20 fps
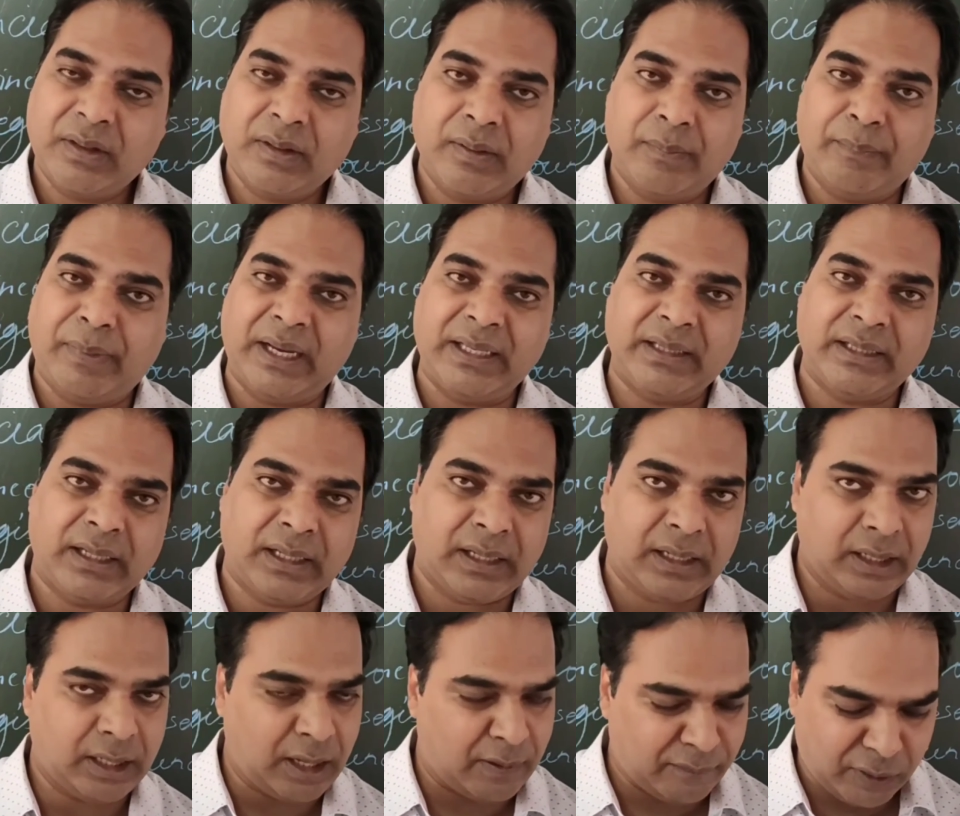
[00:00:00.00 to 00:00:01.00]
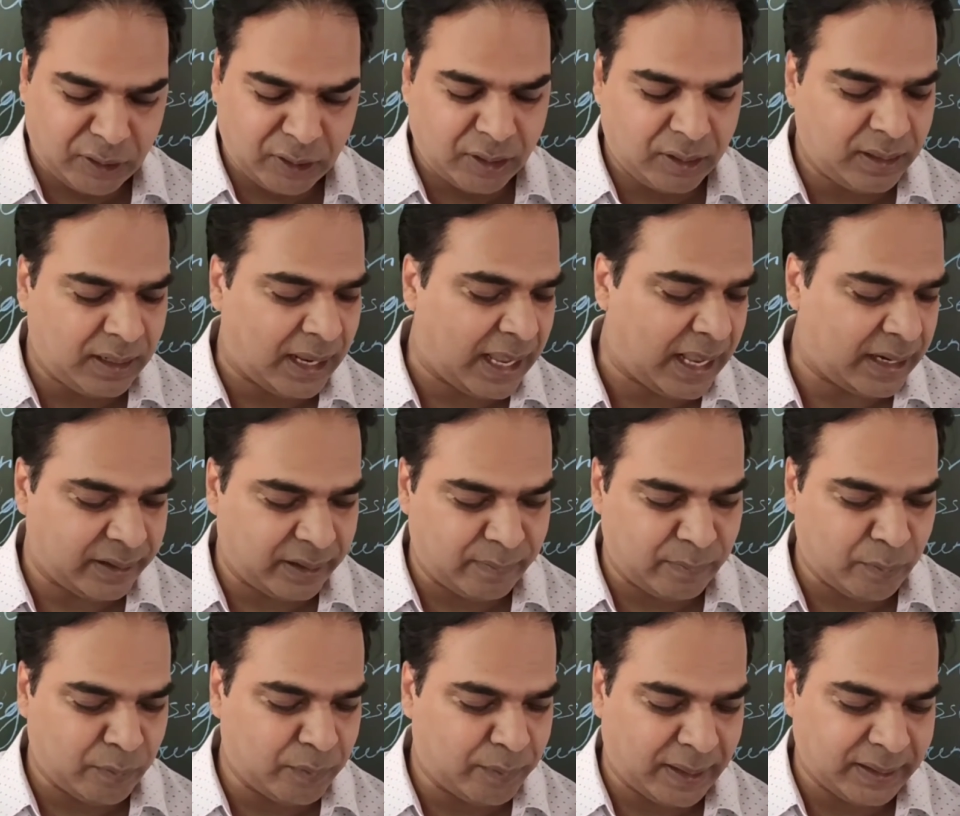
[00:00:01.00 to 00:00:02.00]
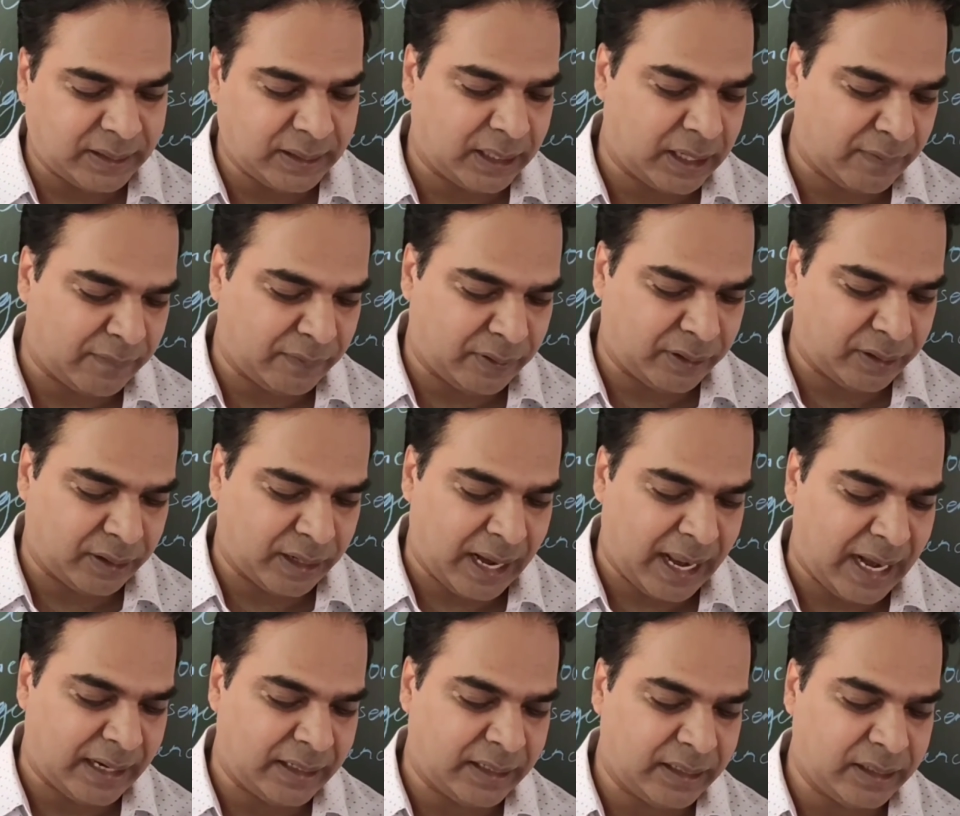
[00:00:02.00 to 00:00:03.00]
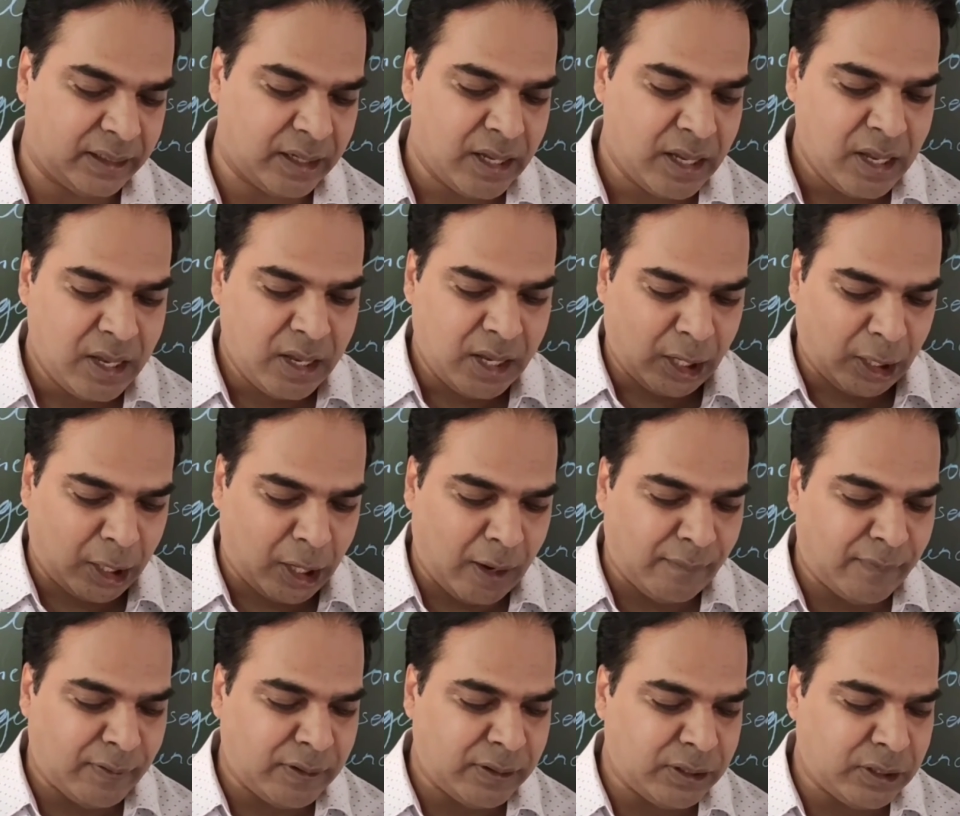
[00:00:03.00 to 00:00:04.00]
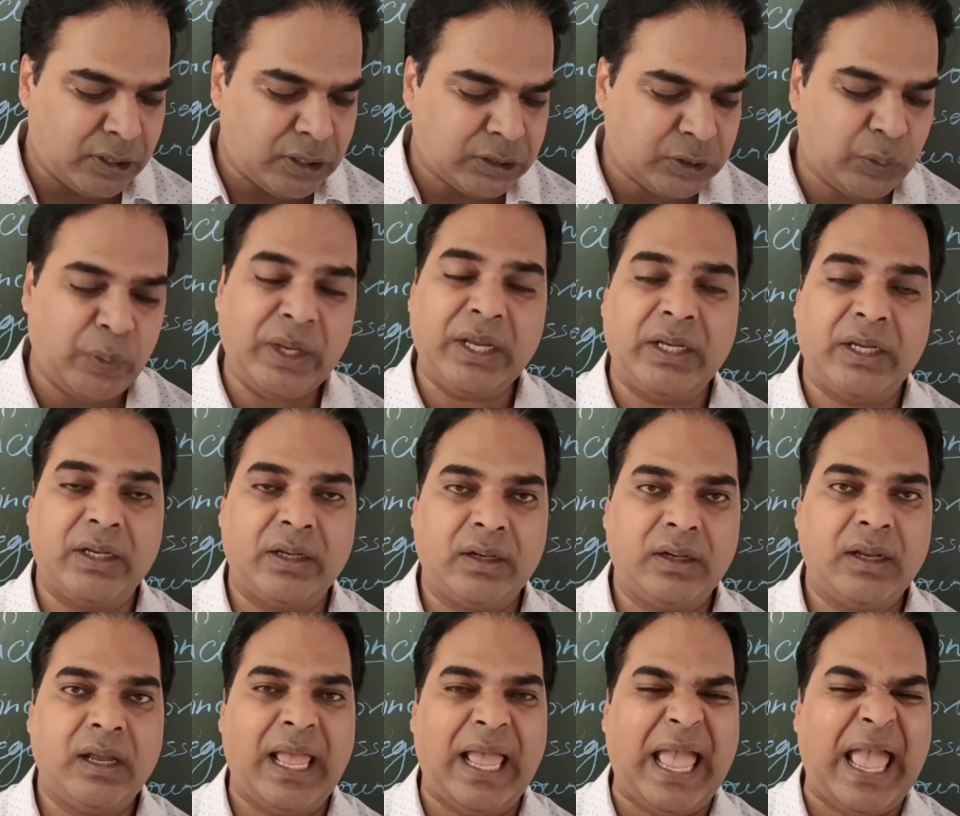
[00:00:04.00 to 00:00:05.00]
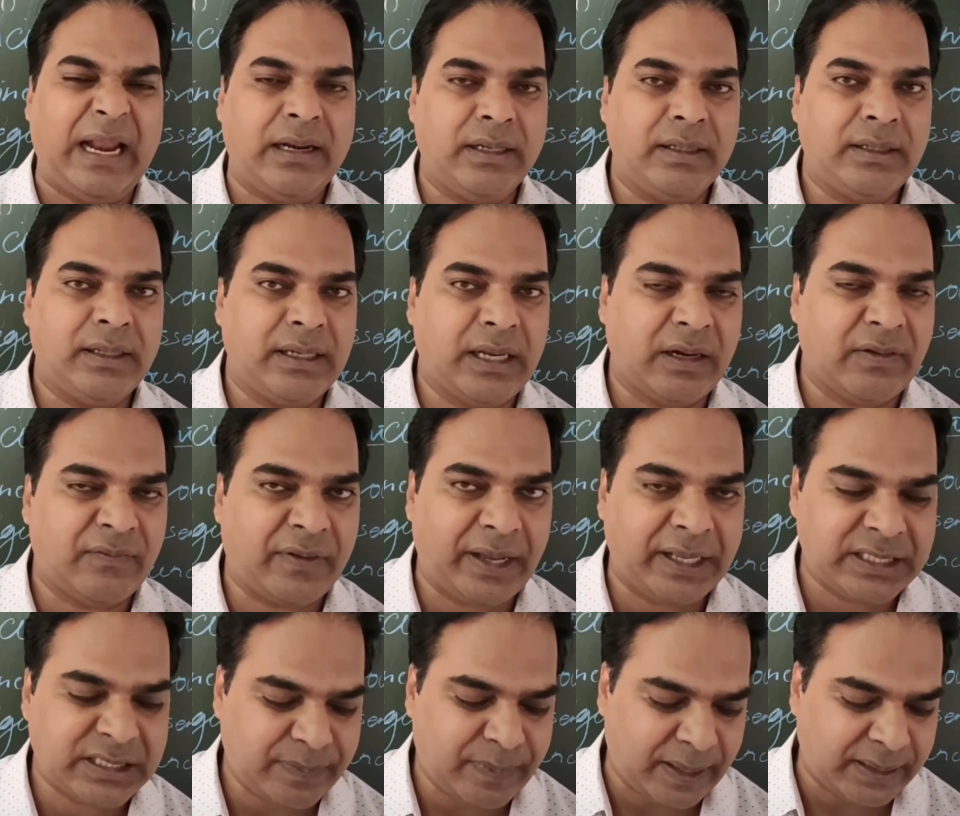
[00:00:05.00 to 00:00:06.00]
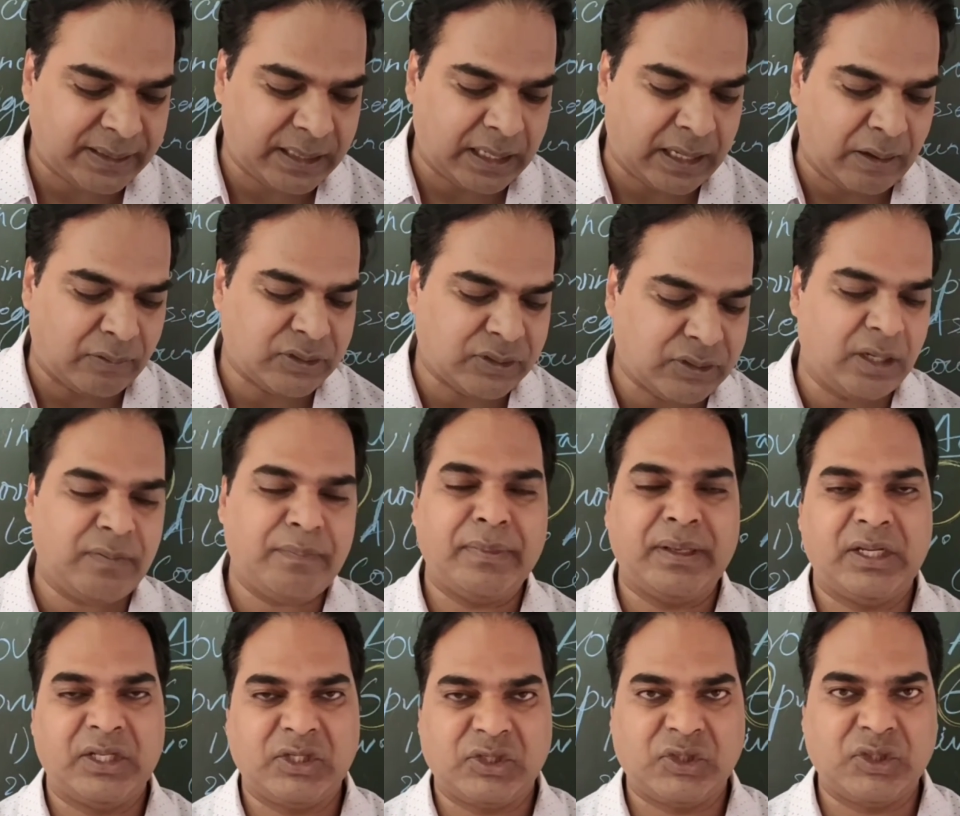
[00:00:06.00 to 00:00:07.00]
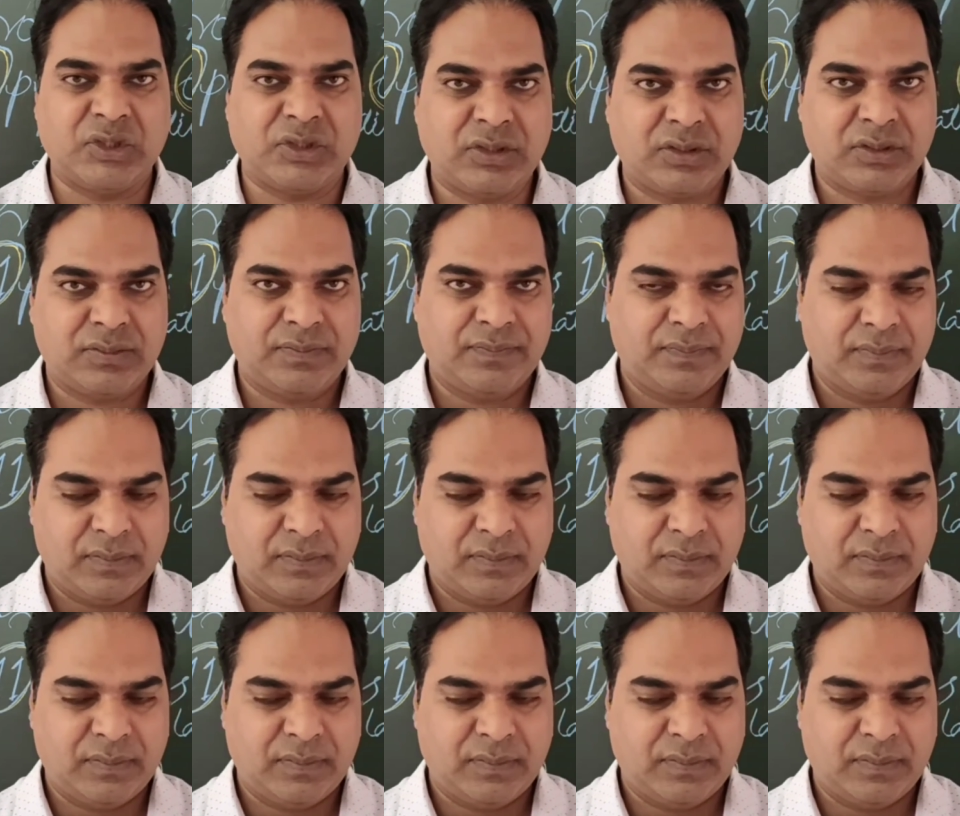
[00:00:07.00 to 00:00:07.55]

by the governor and removed by the governor, and governors were aided and advised by the council of ministers.